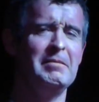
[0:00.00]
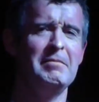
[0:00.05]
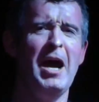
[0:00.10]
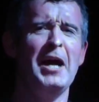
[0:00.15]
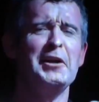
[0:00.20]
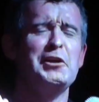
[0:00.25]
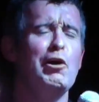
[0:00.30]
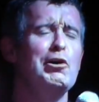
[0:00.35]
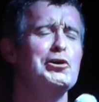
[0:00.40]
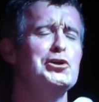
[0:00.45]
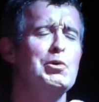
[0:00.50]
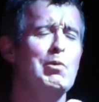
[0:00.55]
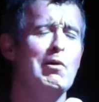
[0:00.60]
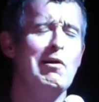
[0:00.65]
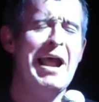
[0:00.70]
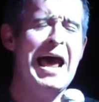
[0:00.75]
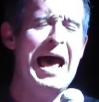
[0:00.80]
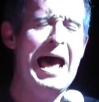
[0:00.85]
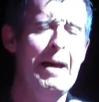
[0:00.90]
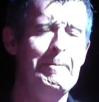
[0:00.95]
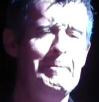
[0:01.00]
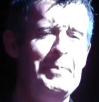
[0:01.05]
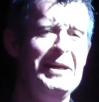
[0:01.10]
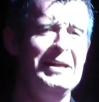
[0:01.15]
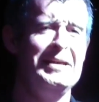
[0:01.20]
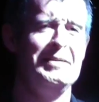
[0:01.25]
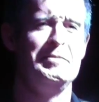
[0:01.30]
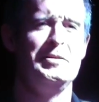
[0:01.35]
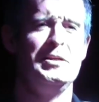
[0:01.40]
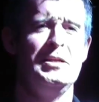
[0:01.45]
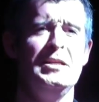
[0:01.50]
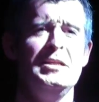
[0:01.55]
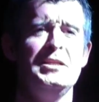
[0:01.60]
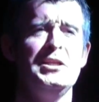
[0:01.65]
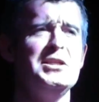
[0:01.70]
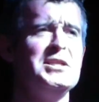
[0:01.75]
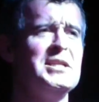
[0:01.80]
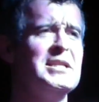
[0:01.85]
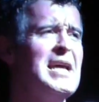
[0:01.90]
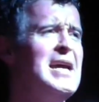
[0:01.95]
I thought you were happy.
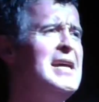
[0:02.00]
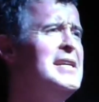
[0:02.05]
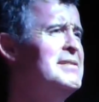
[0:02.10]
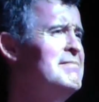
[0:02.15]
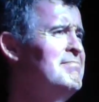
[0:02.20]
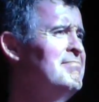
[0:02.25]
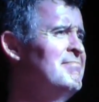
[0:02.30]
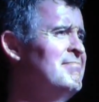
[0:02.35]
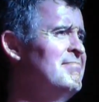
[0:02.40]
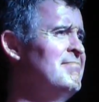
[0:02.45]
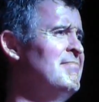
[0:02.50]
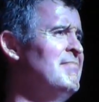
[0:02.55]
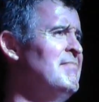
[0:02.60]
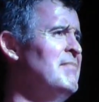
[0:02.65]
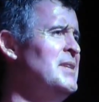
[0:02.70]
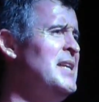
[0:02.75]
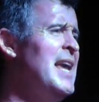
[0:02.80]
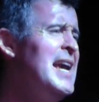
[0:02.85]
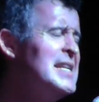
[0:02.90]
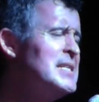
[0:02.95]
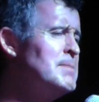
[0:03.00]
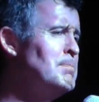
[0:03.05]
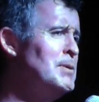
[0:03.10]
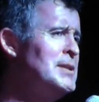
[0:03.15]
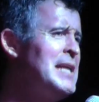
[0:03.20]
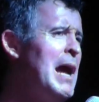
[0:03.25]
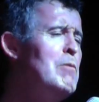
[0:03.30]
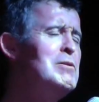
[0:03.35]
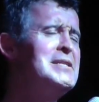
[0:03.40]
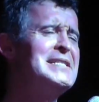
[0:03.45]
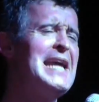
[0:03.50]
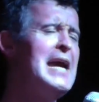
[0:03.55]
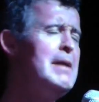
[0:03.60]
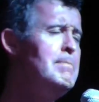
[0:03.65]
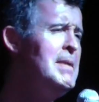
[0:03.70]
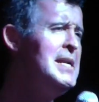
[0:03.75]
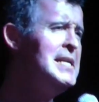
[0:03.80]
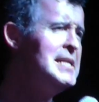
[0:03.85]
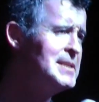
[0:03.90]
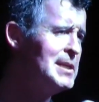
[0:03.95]
She said, yes, but that was 10
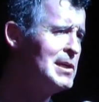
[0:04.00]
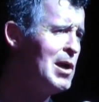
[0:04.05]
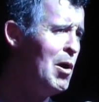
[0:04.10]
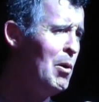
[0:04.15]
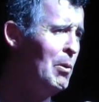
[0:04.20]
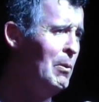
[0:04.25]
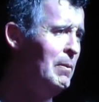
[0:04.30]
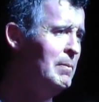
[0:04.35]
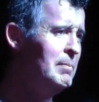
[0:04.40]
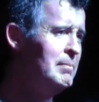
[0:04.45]
minutes ago.